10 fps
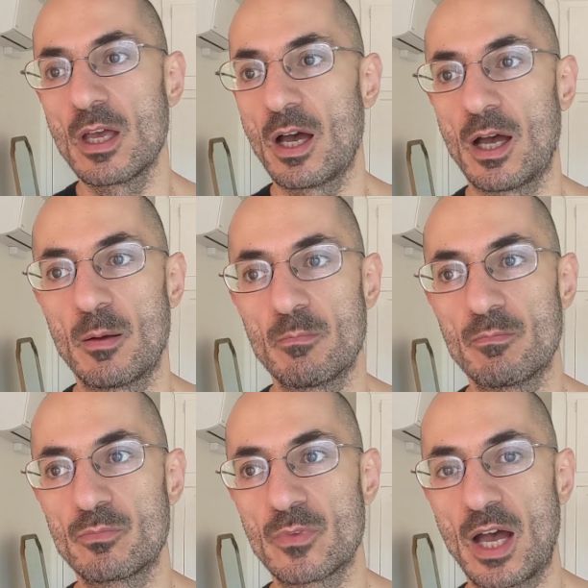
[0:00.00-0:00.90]

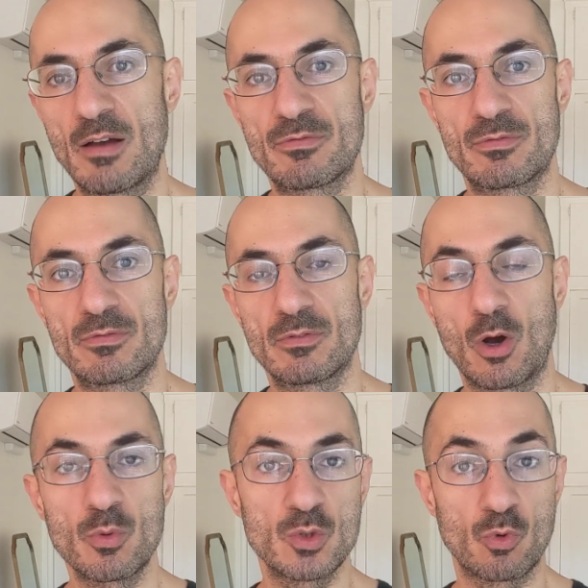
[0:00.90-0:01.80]
I've
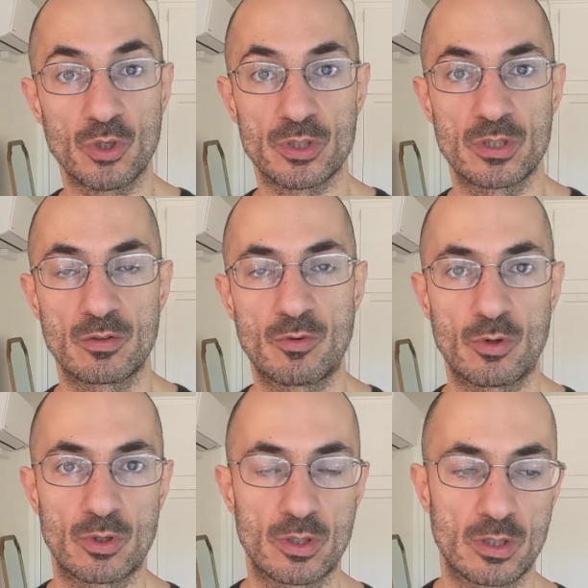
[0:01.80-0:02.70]
always worked
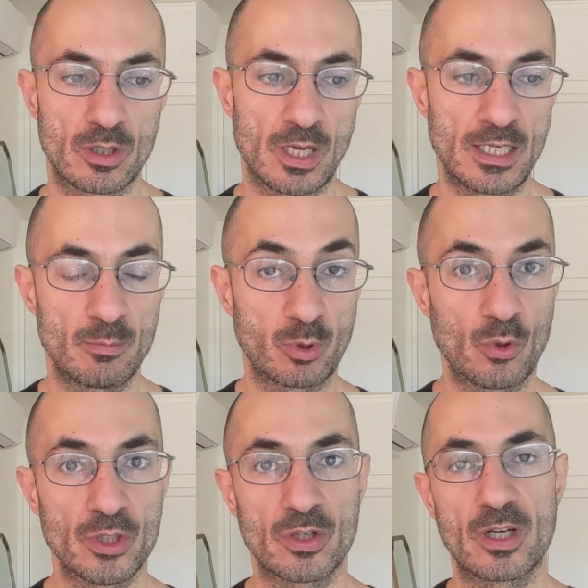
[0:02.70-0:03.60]
for an
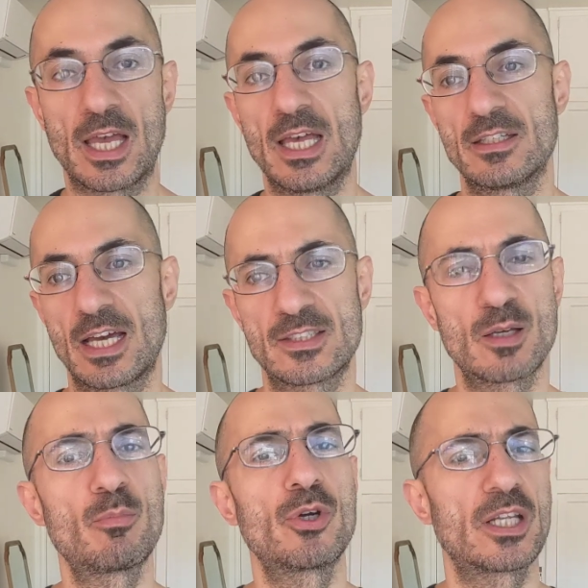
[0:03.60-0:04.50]
employer, and at
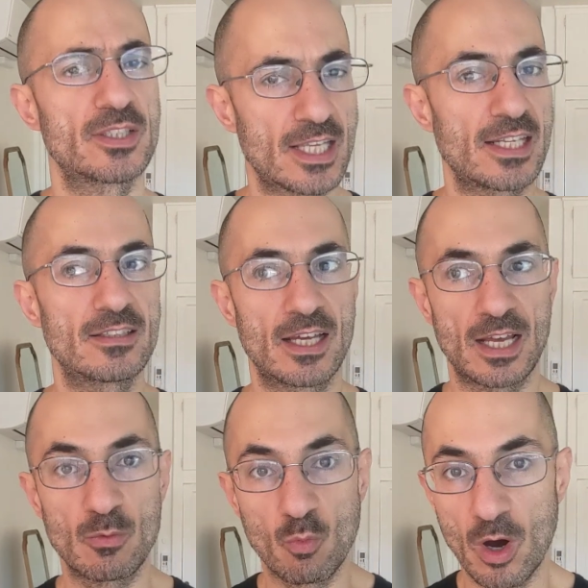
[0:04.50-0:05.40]
some point I decided that
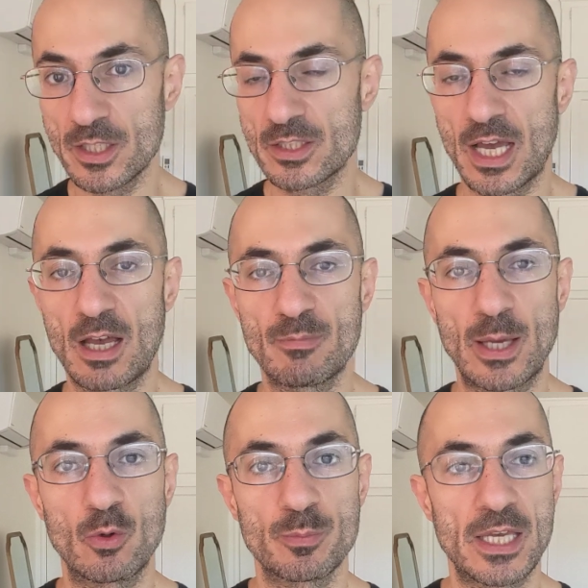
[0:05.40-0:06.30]
I wanted to have my
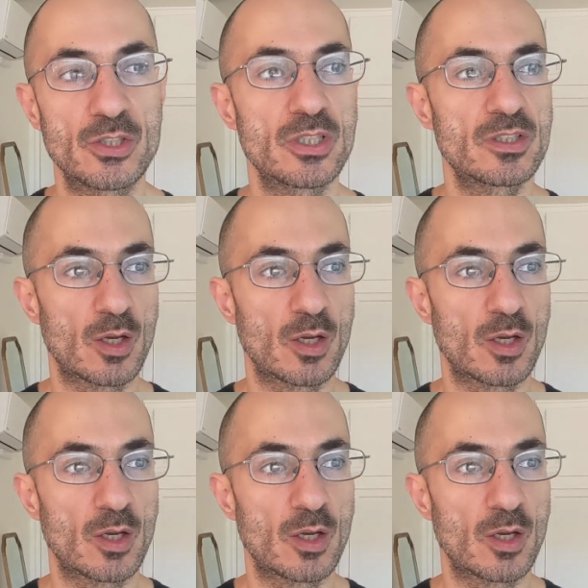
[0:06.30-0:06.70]
own patients.